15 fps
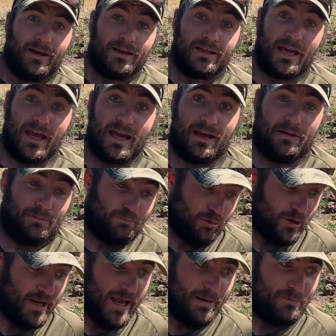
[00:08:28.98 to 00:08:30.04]
Yeah,
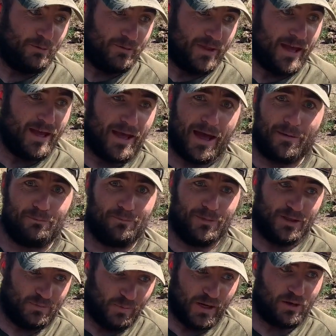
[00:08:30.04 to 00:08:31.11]
pretty happy with that.
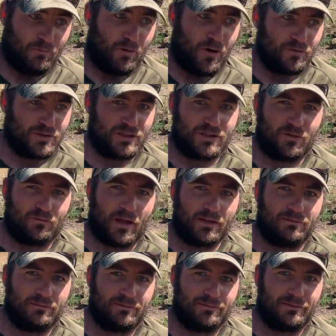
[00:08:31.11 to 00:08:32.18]
It's been a while since I've
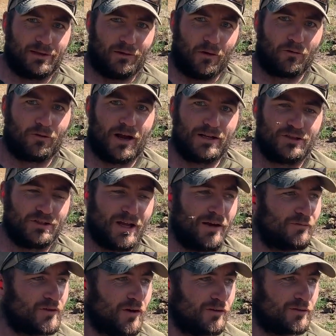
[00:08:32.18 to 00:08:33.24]
done the long range stuff,
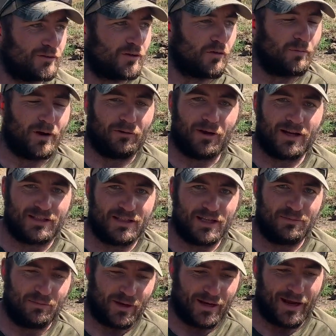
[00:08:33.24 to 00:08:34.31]
so I was a little bit rusty,
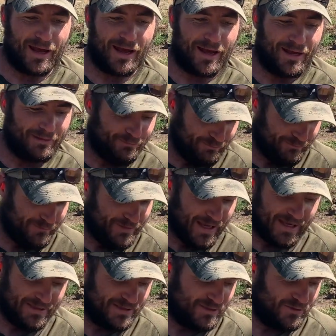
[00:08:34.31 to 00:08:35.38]
but Yax has